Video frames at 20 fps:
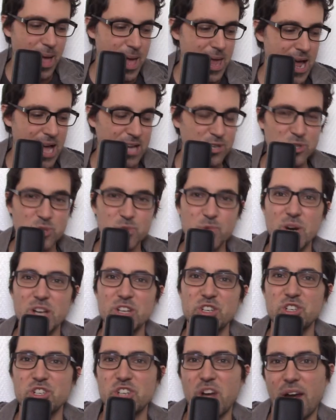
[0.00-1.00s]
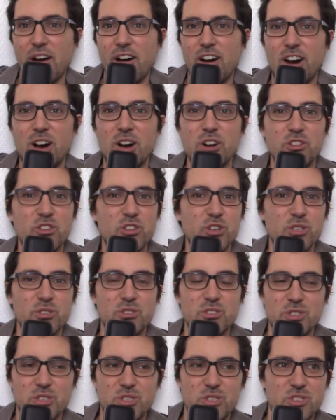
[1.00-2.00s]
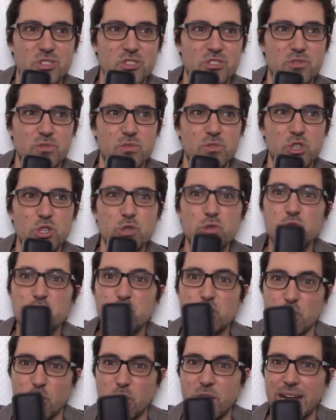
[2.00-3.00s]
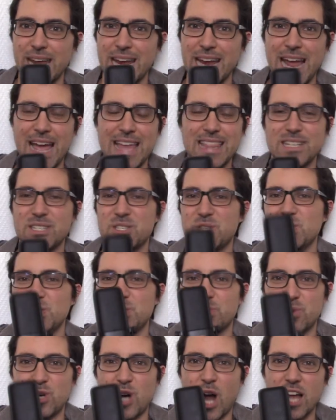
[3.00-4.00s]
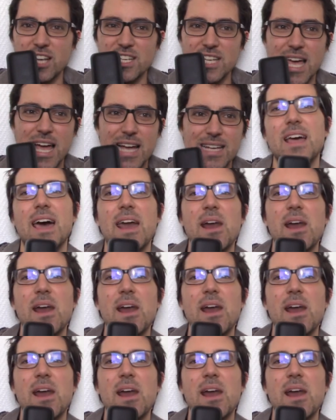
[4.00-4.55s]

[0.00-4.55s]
And I just want to share the this new journey and this new project.